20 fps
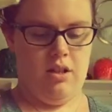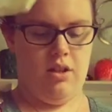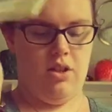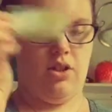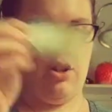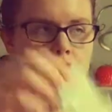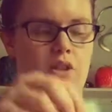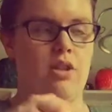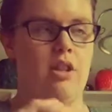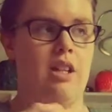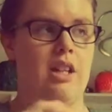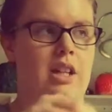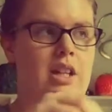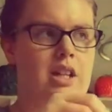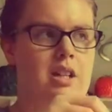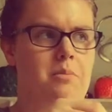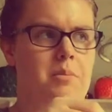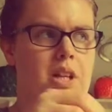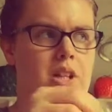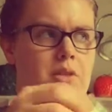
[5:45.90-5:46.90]

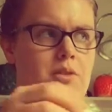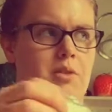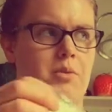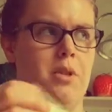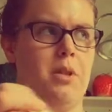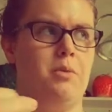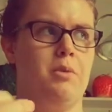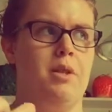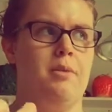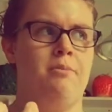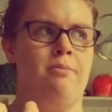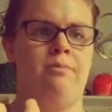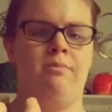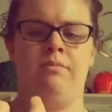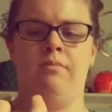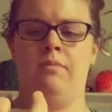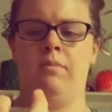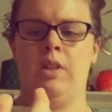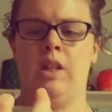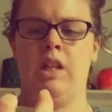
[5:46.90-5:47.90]
Meadowsweet one.
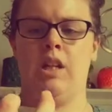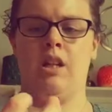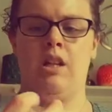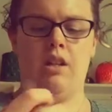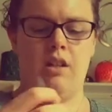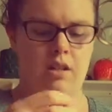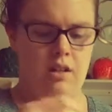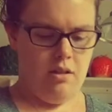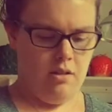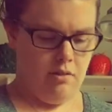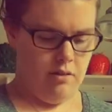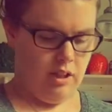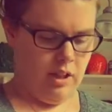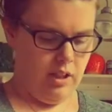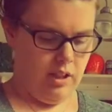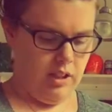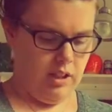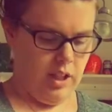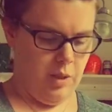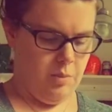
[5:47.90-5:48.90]
The
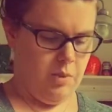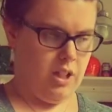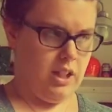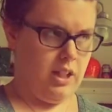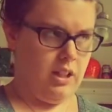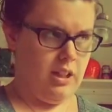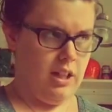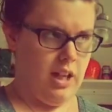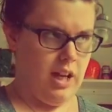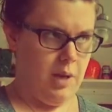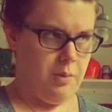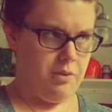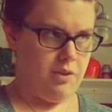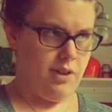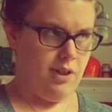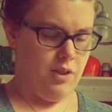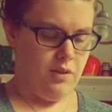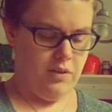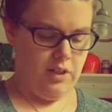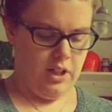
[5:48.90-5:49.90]
lemon and the apple
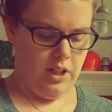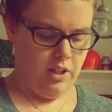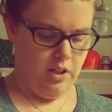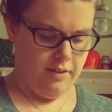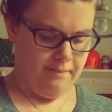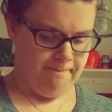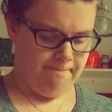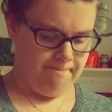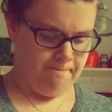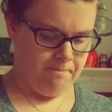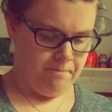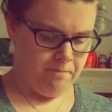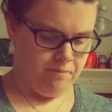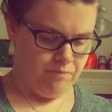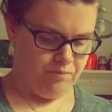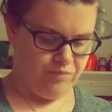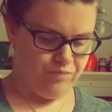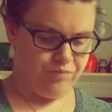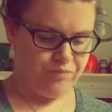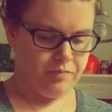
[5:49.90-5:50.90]
cider vinegar.
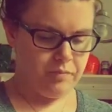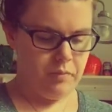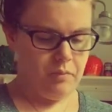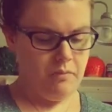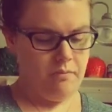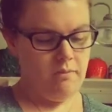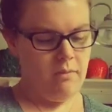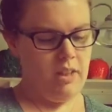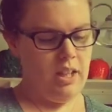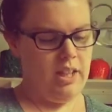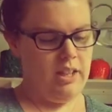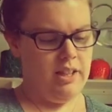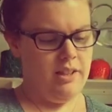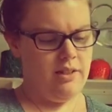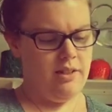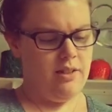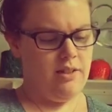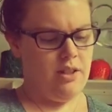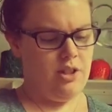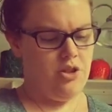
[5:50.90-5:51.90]
And this
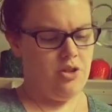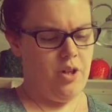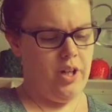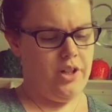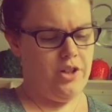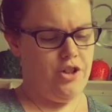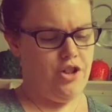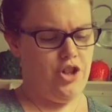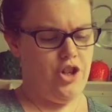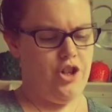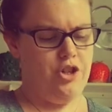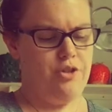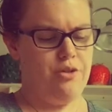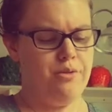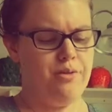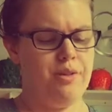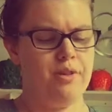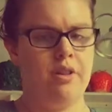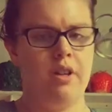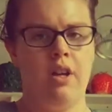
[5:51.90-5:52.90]
is the Trader
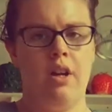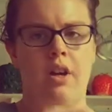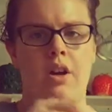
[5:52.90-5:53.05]
Joe's